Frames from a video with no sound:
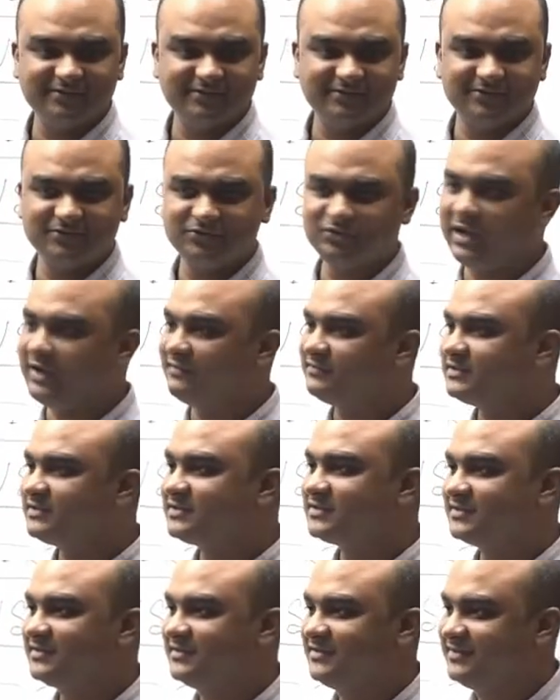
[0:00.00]
You
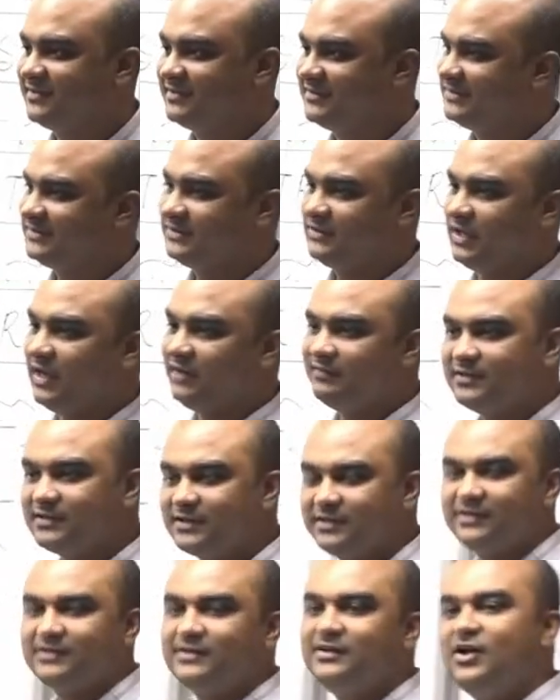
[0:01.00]
haven't? You haven't
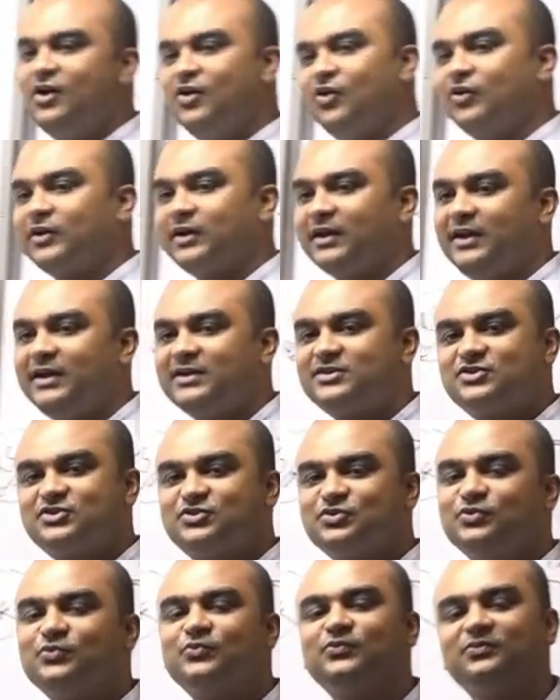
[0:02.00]
written? Okay, let's
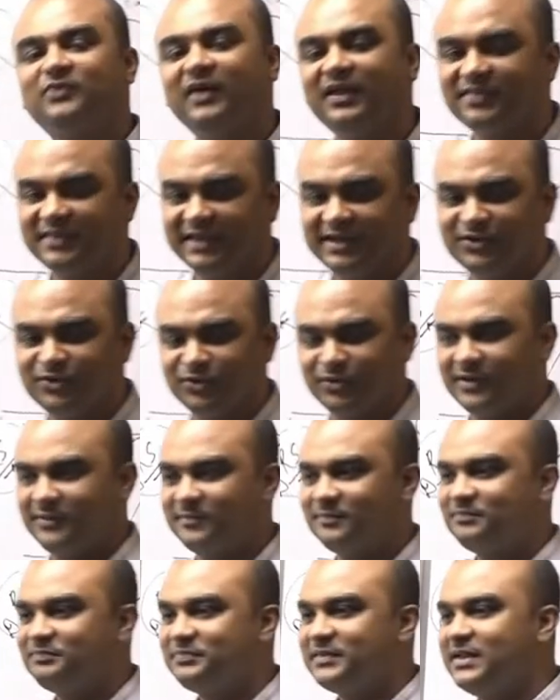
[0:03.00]
do one thing today.
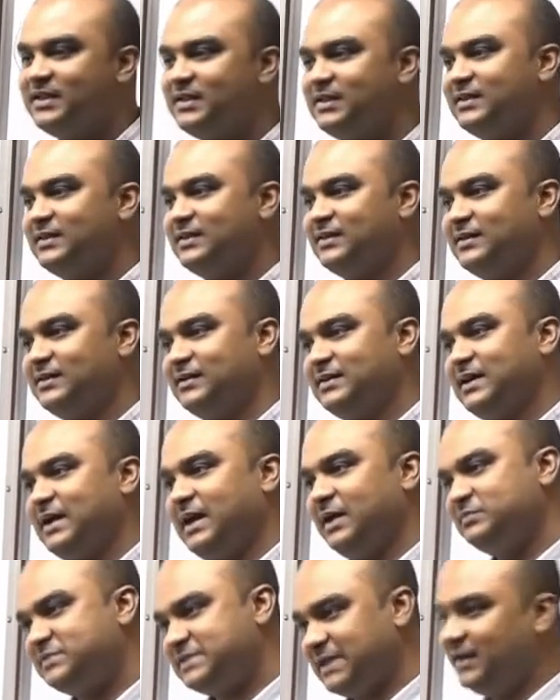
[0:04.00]

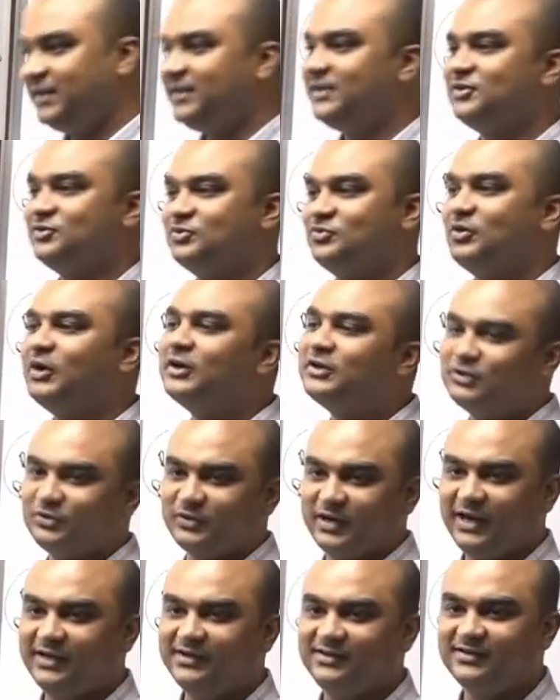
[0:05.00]
I'm telling you what to
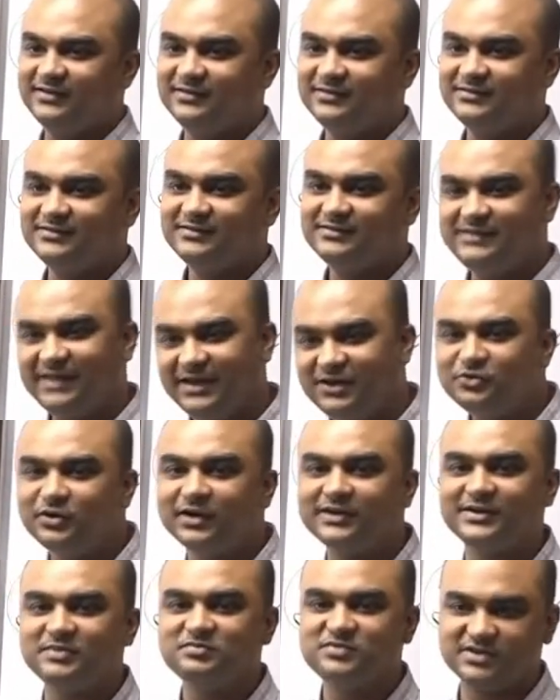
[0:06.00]
write. Then you
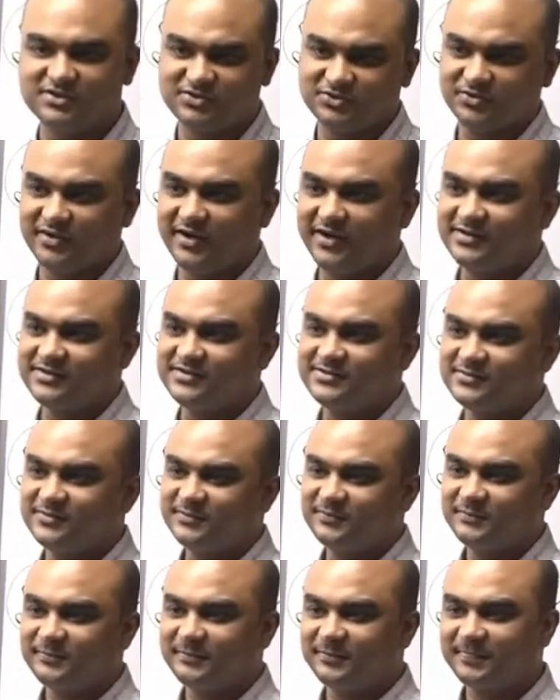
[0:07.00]
attempted to write.
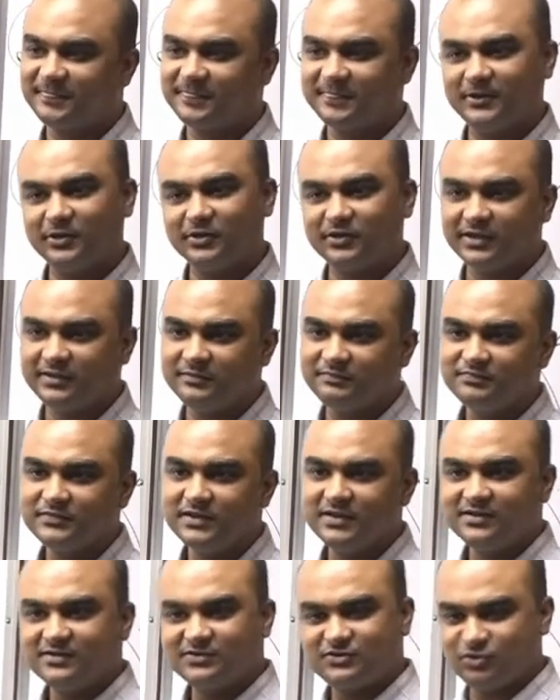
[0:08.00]
Okay?
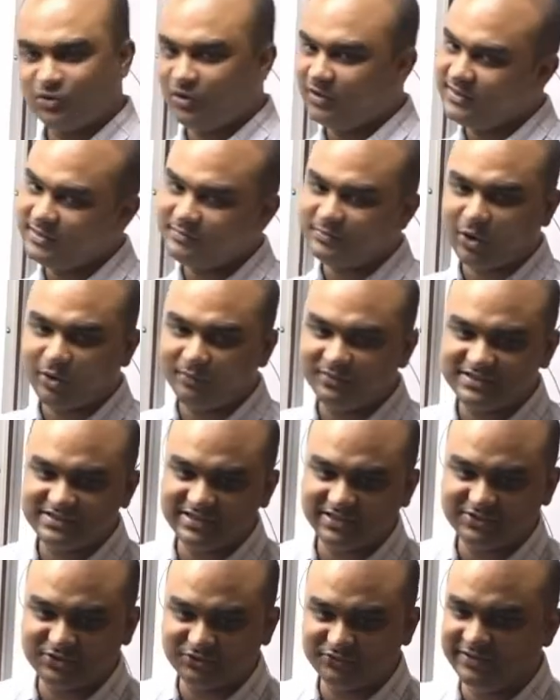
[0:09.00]
So, on the promise
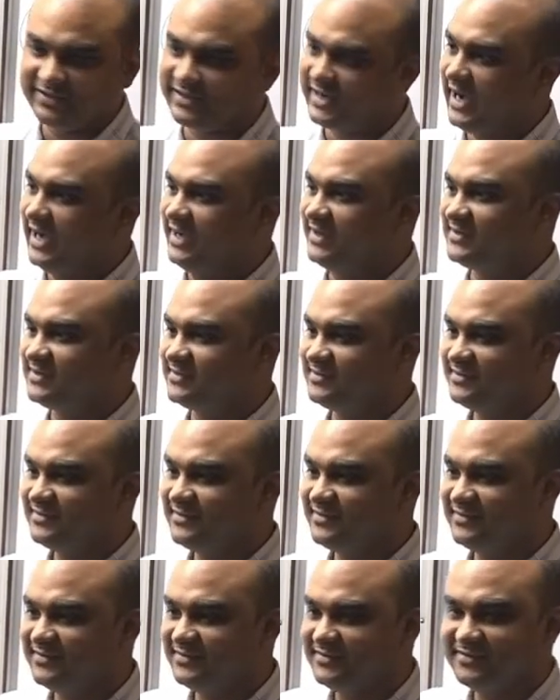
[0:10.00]
that you will write.
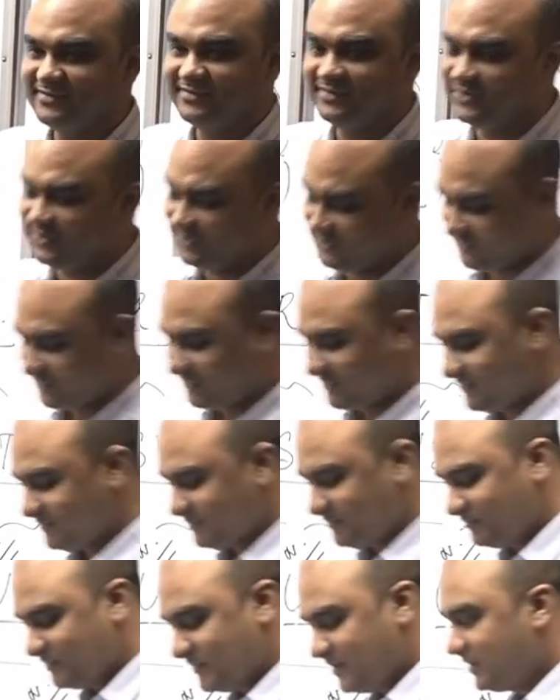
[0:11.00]
Okay.
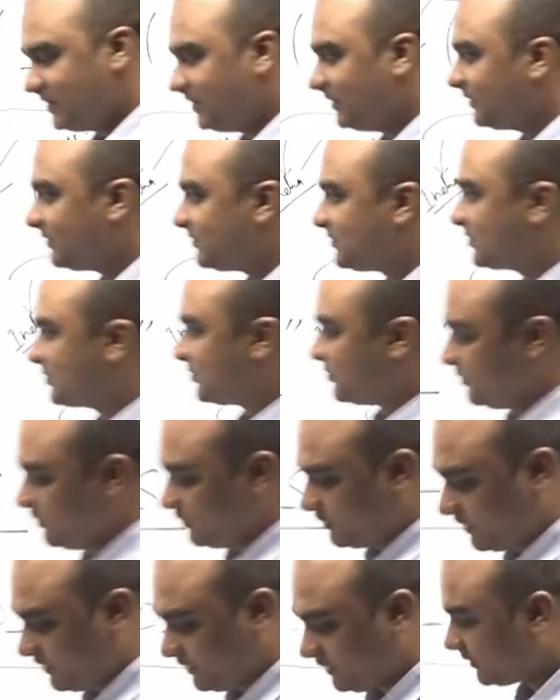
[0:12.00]
So, look here.